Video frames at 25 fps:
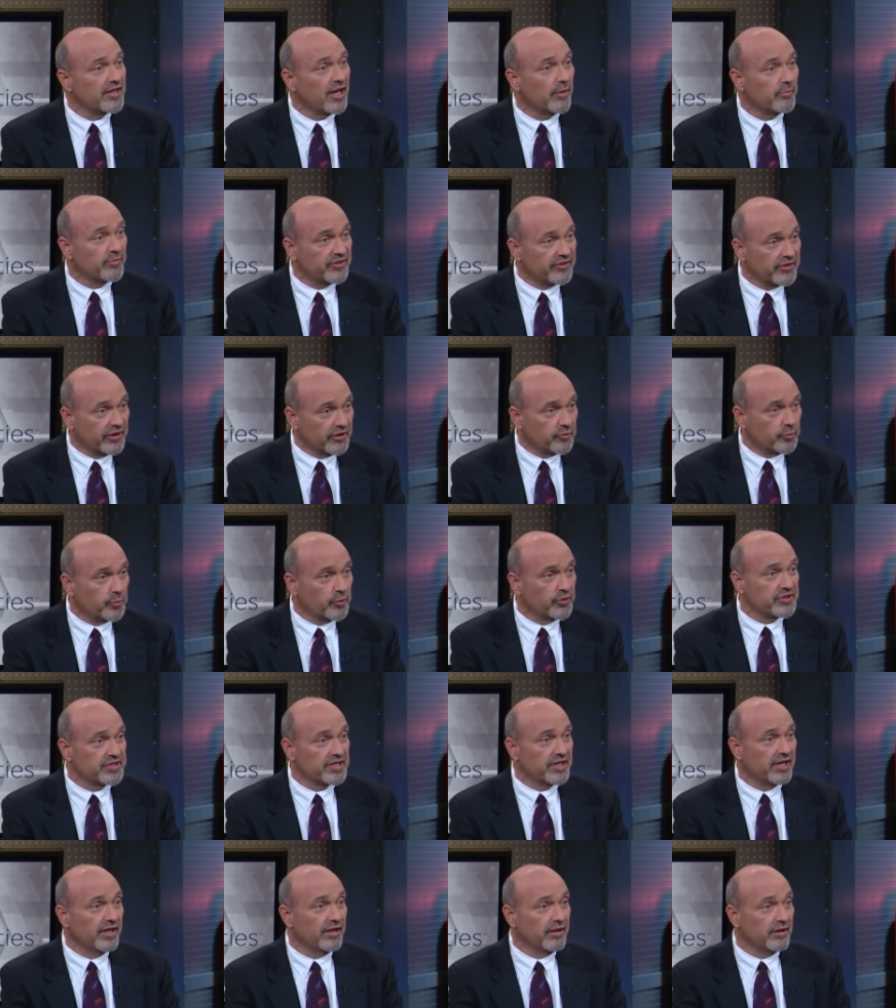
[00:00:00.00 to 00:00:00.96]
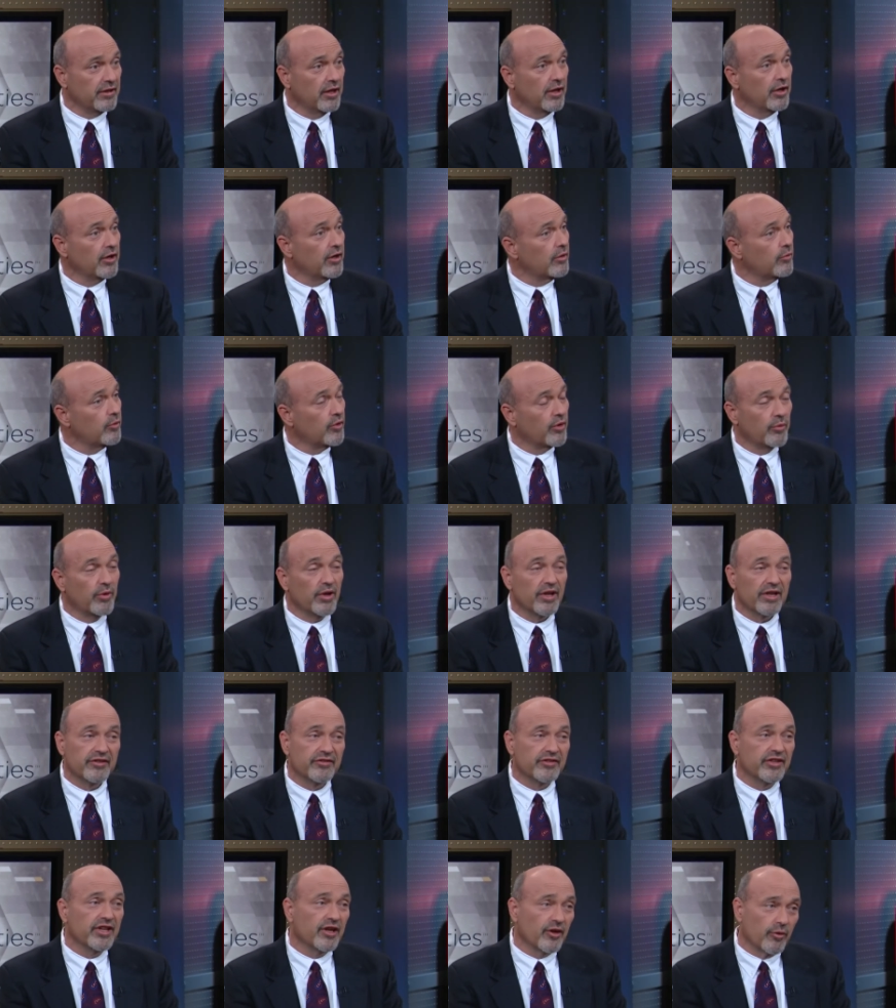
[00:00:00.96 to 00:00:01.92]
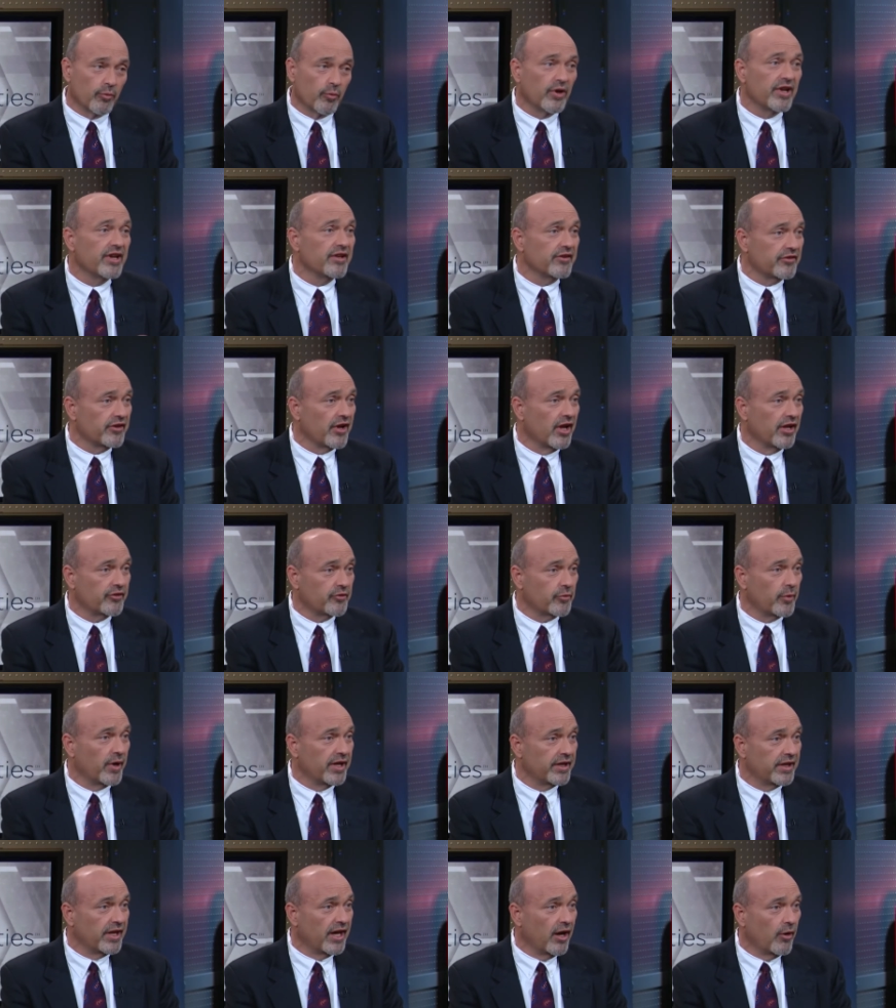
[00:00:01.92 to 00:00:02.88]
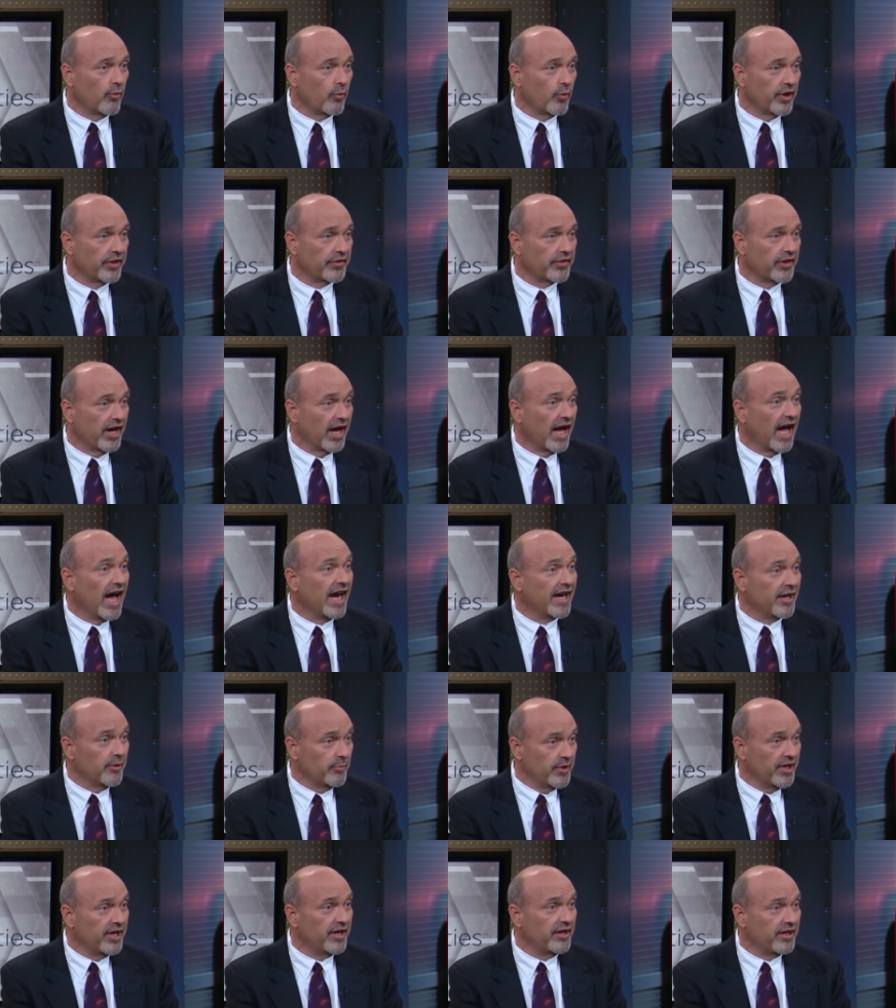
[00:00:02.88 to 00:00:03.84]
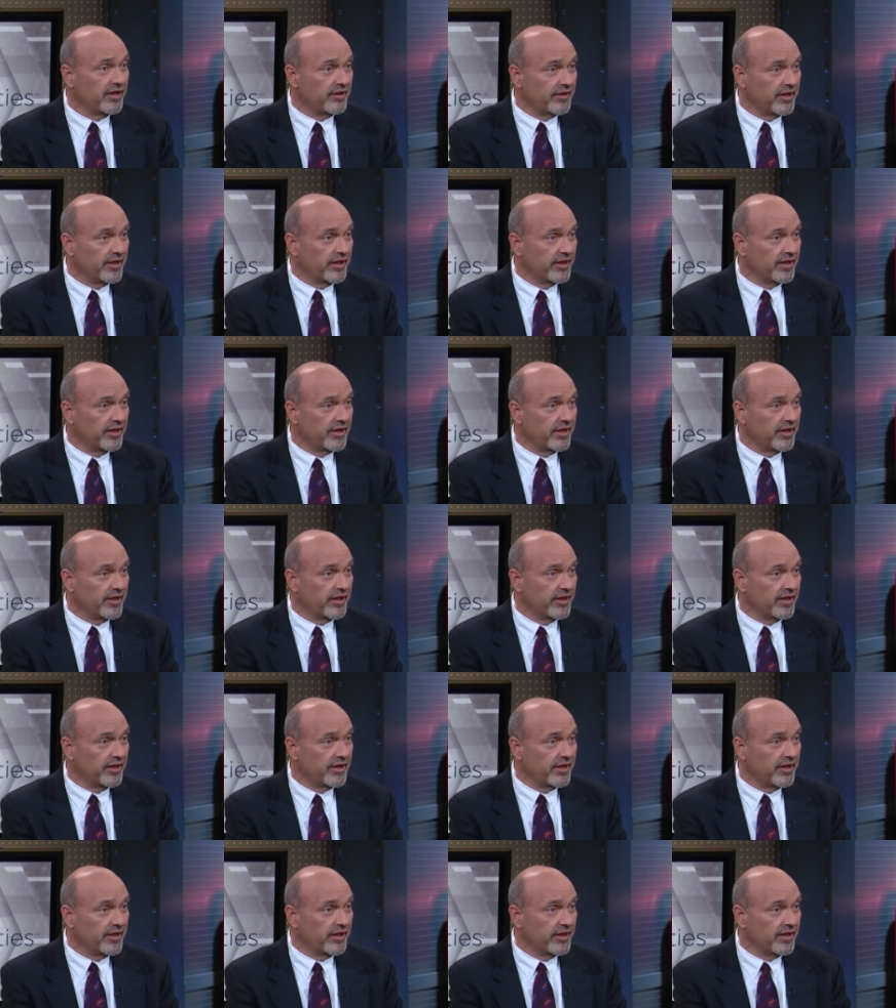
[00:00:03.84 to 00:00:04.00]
up 6% we're really seeing a renaissance right now with the high amenity